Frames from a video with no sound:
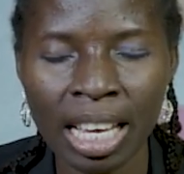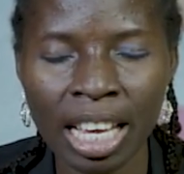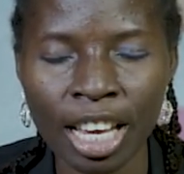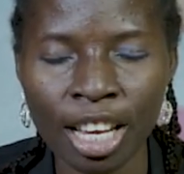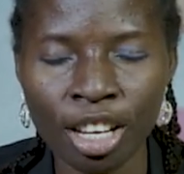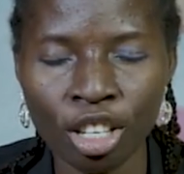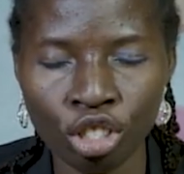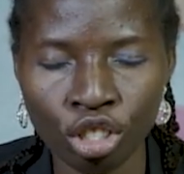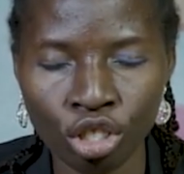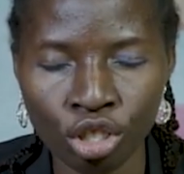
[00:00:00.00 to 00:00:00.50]

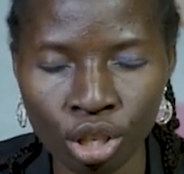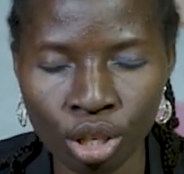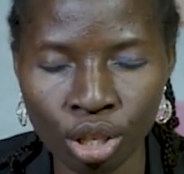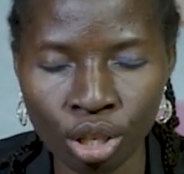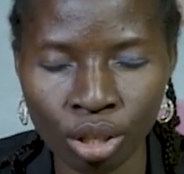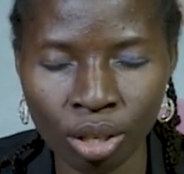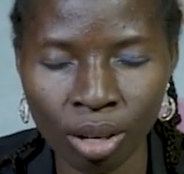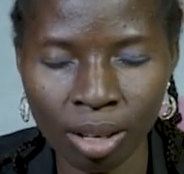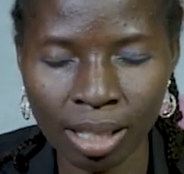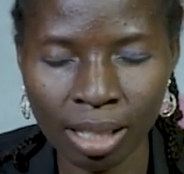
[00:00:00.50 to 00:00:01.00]
In
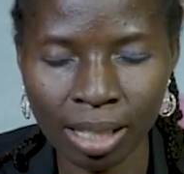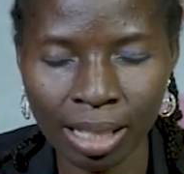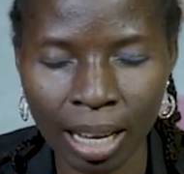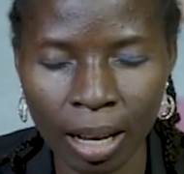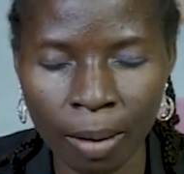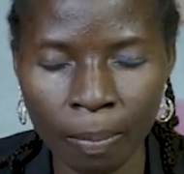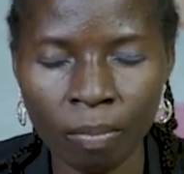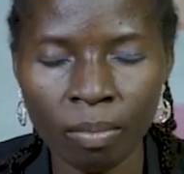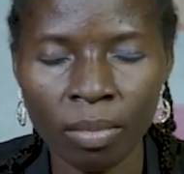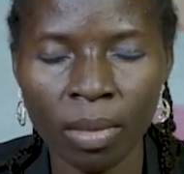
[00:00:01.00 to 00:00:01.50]
Jesus'
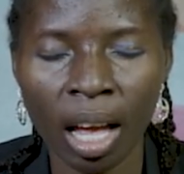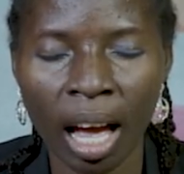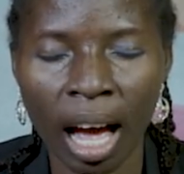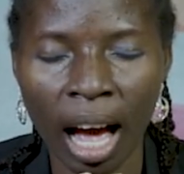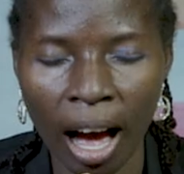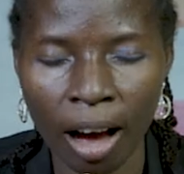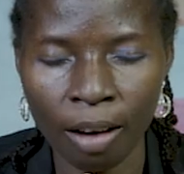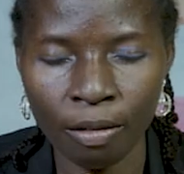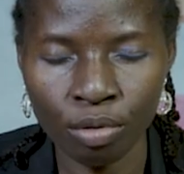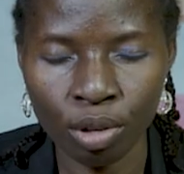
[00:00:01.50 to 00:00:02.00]
name,
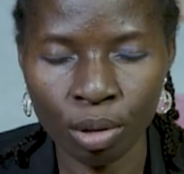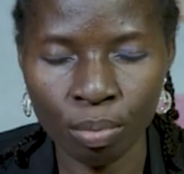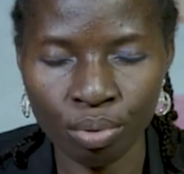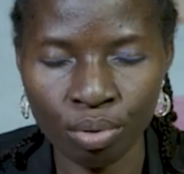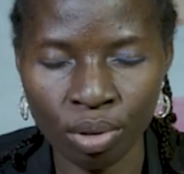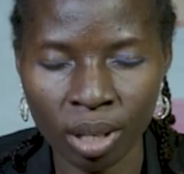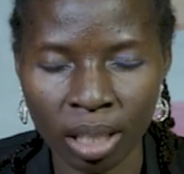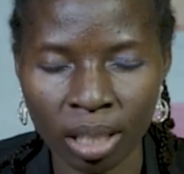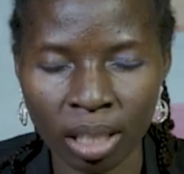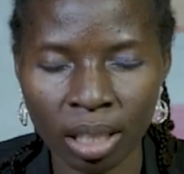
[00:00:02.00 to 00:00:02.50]
have we
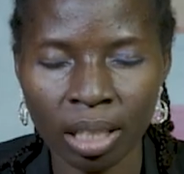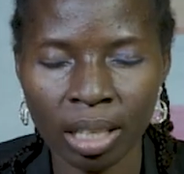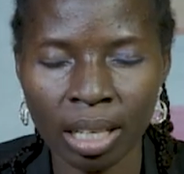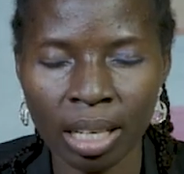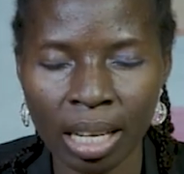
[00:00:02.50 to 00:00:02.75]
prayed.